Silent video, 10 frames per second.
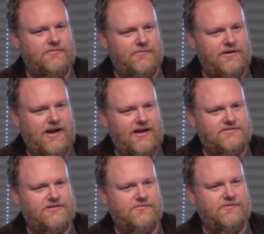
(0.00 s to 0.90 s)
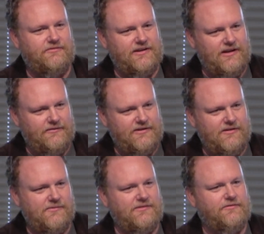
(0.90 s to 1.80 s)
Remember, he asked him if he loved
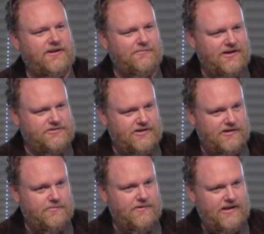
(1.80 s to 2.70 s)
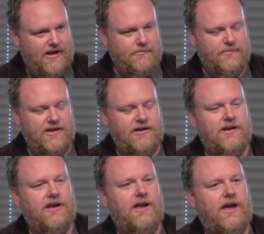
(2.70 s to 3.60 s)
him and feed my sheep and that bit.
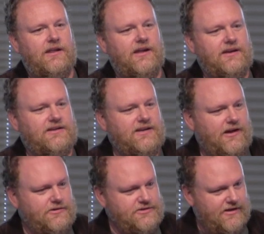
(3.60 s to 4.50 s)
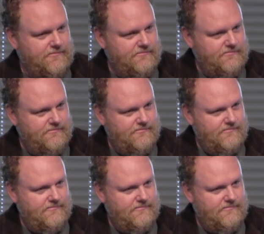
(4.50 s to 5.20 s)
And then he tells him